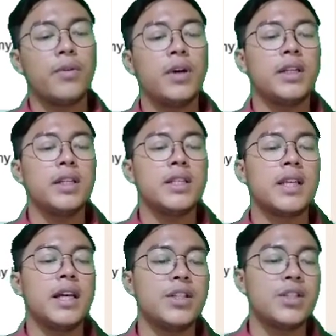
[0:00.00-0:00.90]
one
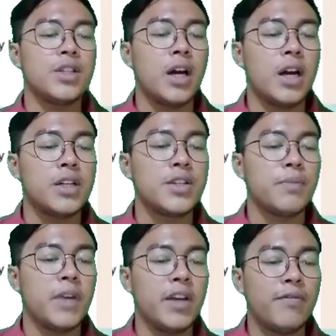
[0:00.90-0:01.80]
is I charge
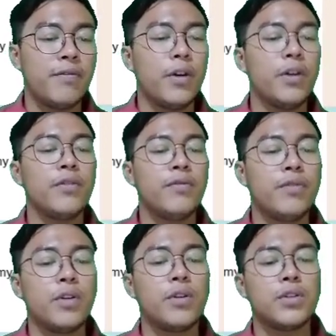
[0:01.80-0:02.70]
my phone
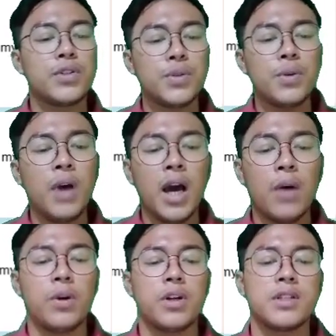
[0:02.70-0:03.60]
for 2
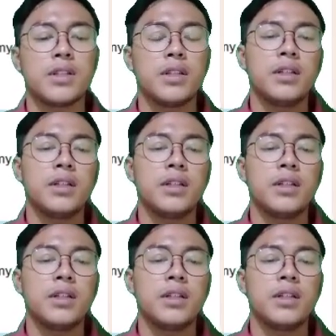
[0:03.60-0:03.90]
hours.